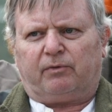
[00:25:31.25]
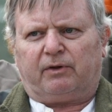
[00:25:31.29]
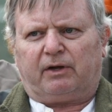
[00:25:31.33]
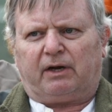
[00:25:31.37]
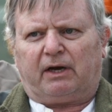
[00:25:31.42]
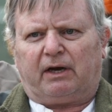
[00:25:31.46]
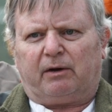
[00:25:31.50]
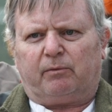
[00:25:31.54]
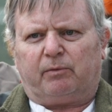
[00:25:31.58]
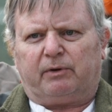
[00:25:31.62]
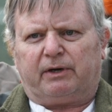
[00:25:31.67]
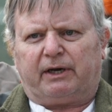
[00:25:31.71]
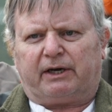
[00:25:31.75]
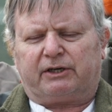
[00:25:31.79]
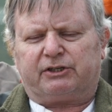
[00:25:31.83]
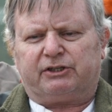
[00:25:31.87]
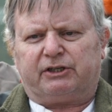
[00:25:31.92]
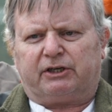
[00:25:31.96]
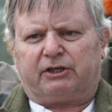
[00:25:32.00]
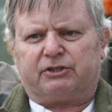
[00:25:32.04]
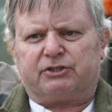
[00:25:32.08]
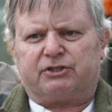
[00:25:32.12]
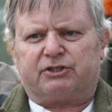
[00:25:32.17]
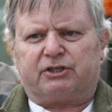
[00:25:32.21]
that I would
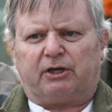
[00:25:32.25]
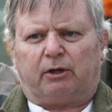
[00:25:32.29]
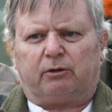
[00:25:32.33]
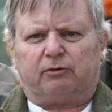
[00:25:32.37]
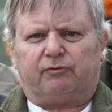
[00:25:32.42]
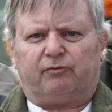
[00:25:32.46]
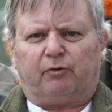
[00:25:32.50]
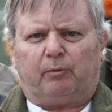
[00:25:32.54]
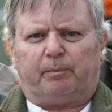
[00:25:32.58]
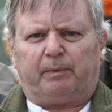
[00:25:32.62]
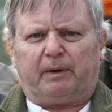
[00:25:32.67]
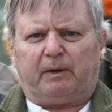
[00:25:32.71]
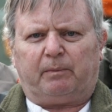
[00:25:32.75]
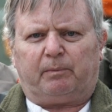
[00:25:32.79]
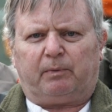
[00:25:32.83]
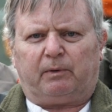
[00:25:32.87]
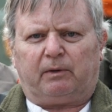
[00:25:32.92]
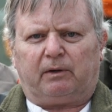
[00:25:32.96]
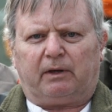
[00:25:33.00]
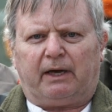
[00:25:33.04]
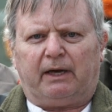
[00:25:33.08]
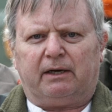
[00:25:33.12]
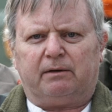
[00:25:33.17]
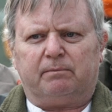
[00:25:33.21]
actually consult for
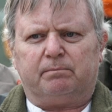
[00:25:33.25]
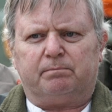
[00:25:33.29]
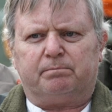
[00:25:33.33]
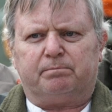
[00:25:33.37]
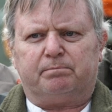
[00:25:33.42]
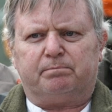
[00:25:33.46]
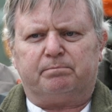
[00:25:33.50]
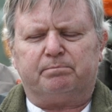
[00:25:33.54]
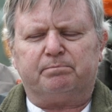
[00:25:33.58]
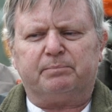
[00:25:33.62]
people and